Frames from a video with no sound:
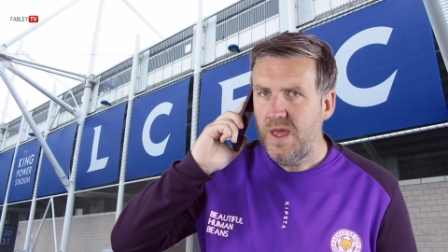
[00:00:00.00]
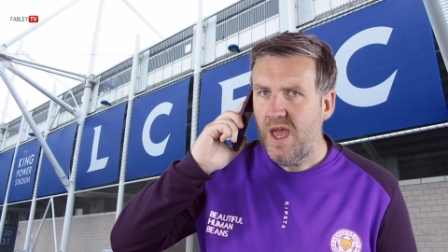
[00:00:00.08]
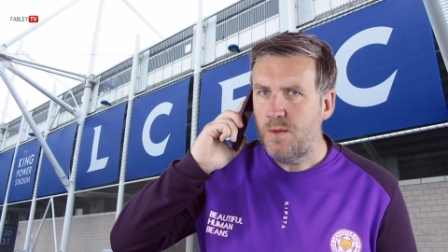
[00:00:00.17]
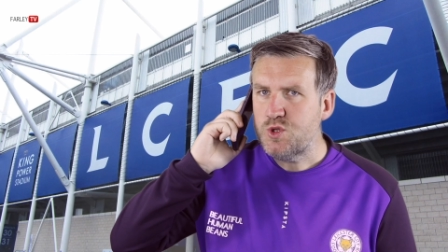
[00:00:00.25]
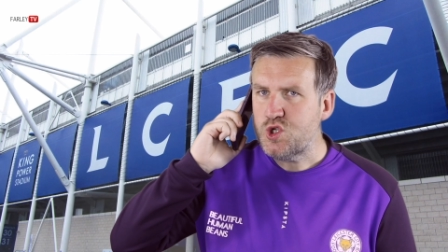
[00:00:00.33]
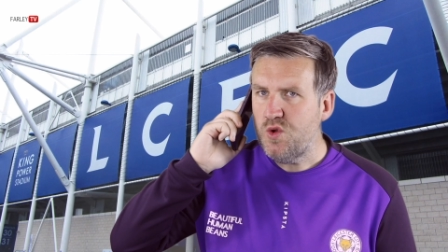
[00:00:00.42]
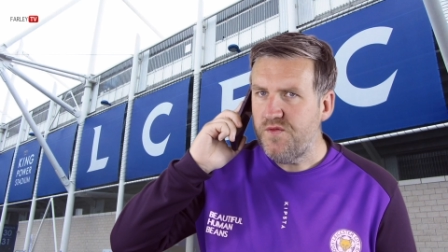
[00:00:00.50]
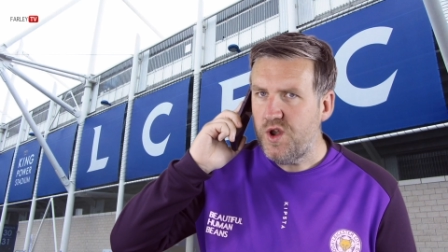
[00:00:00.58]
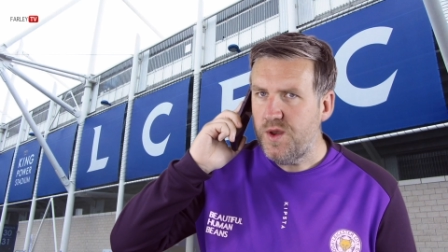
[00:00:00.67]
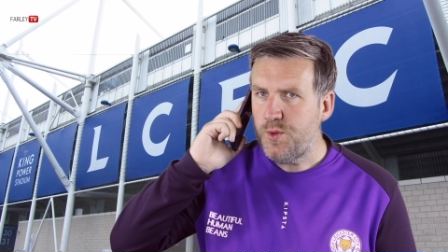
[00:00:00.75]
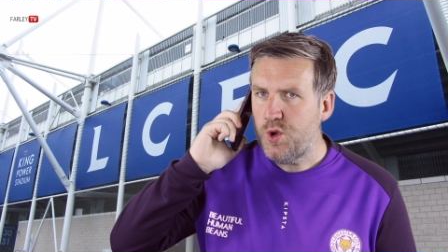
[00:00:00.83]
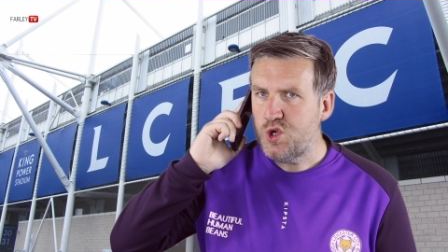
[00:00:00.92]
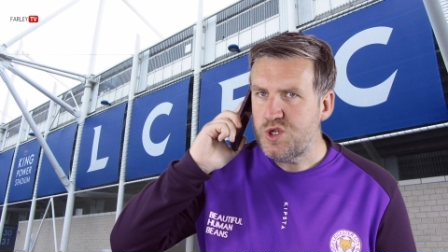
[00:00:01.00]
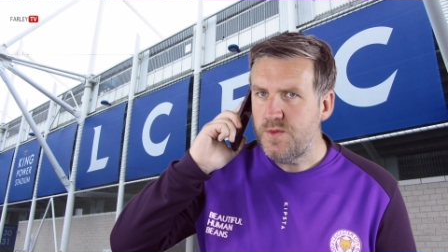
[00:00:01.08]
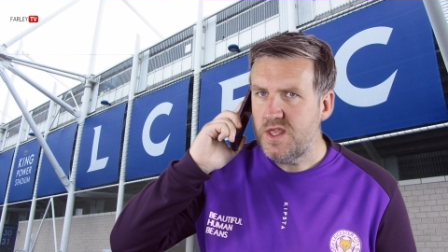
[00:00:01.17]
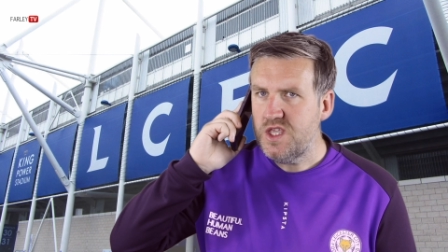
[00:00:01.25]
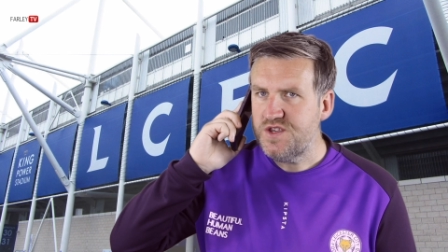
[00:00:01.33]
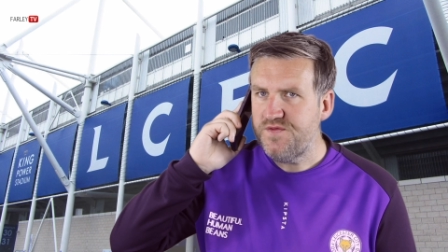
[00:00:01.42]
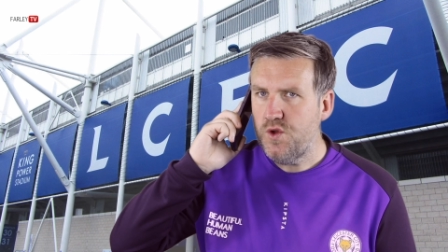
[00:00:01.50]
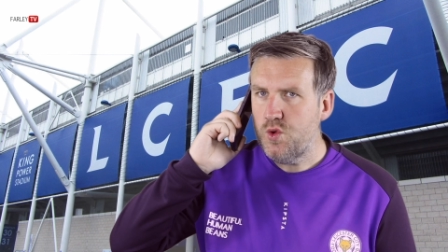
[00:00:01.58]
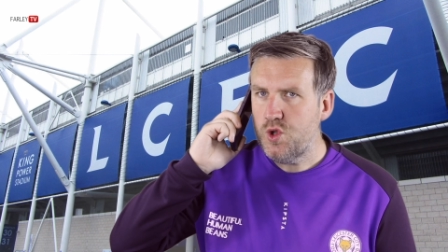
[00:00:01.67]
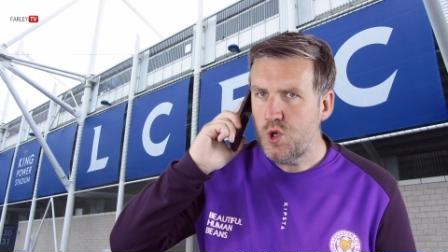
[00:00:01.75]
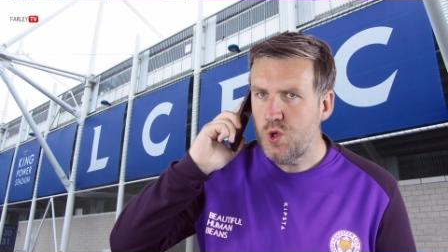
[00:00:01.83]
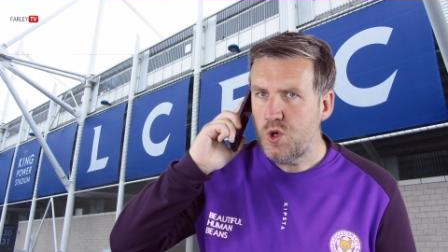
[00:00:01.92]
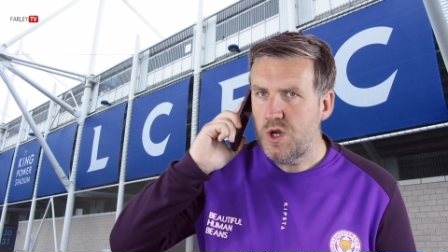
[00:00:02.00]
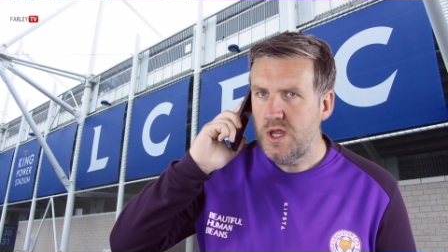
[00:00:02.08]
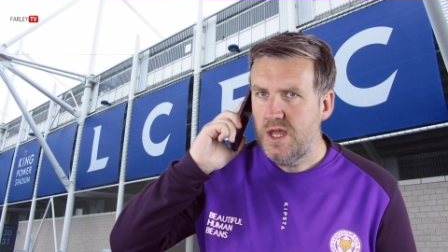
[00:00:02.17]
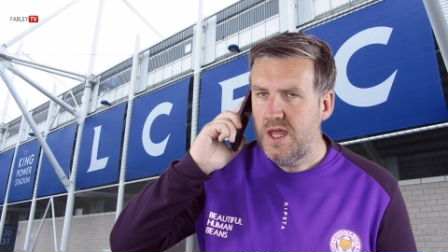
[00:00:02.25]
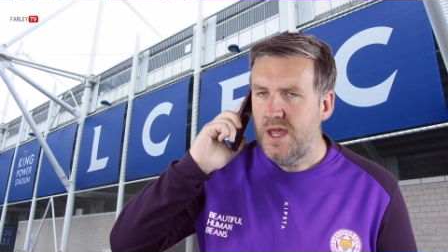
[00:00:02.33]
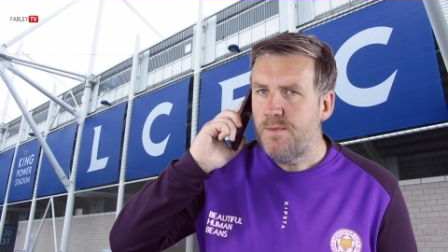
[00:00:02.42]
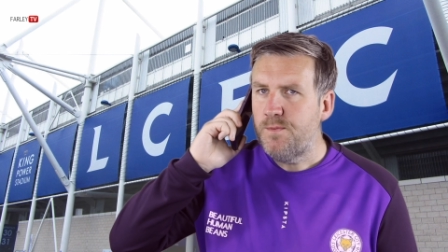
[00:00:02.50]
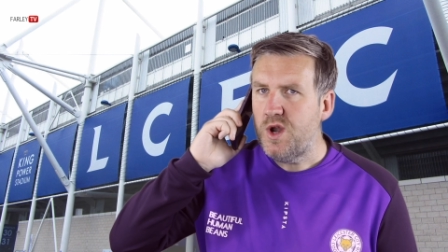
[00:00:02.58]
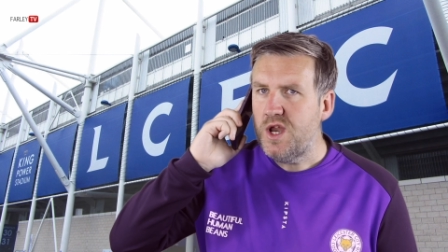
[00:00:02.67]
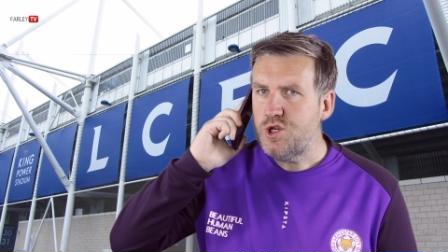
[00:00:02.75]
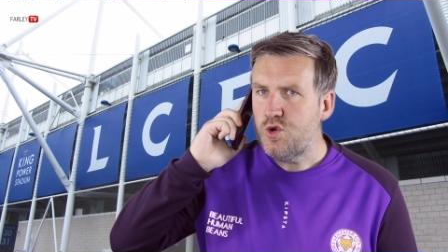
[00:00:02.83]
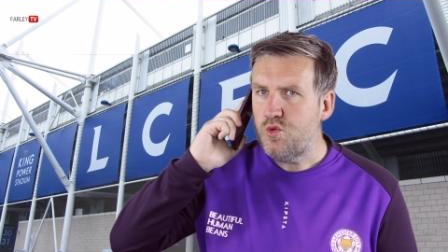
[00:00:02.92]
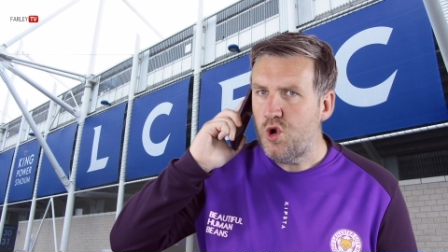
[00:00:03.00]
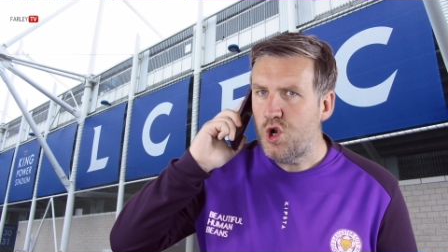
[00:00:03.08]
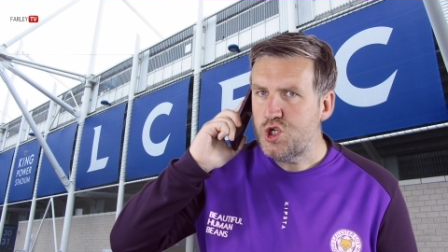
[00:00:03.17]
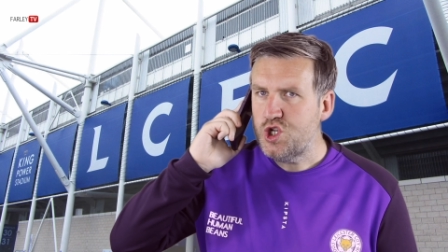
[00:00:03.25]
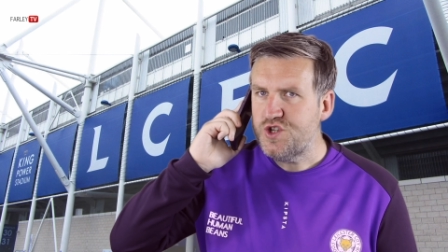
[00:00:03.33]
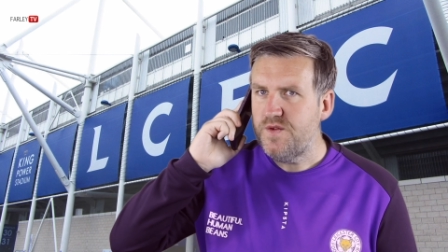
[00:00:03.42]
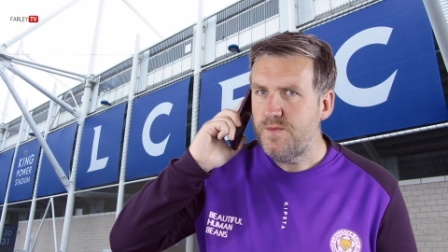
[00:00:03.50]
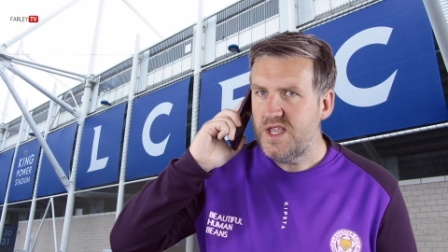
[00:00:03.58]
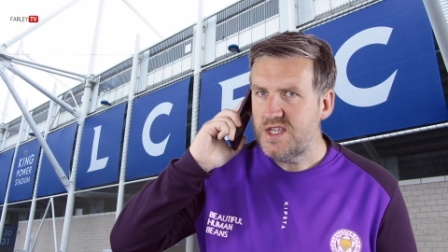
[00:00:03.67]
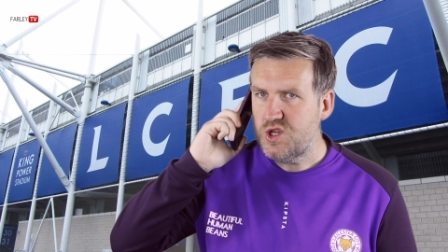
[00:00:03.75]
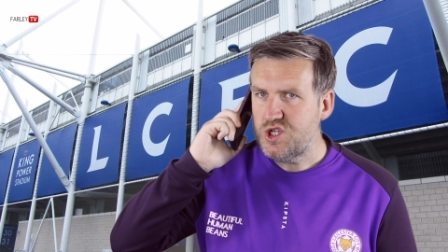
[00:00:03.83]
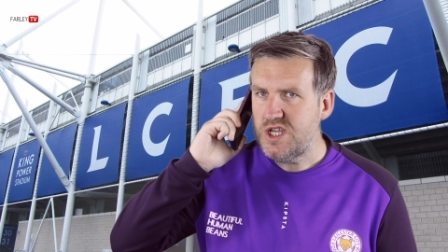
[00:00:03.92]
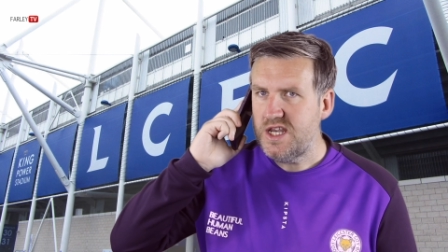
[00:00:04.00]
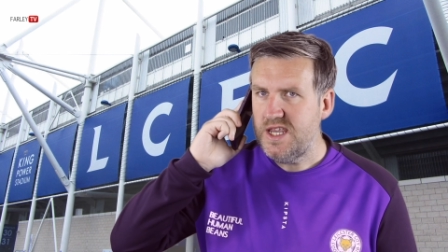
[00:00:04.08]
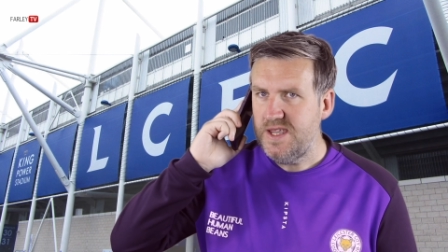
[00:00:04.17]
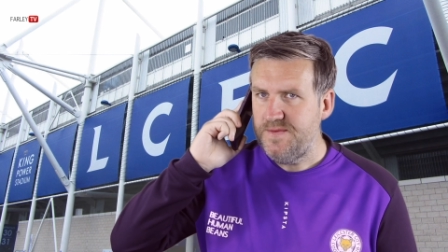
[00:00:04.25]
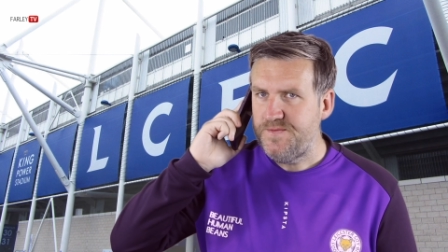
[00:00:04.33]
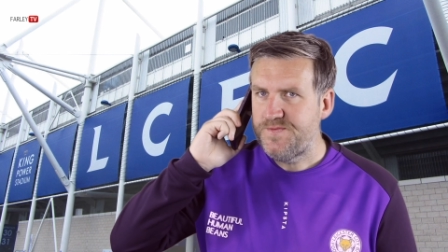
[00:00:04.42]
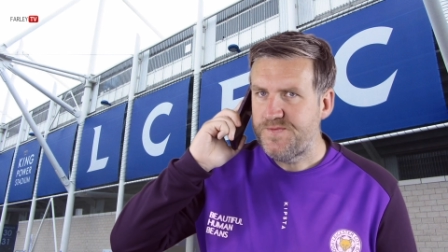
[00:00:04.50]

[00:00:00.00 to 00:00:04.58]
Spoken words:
I'm so very proud to make this phone call. Brendan Rodgers from Leicester City.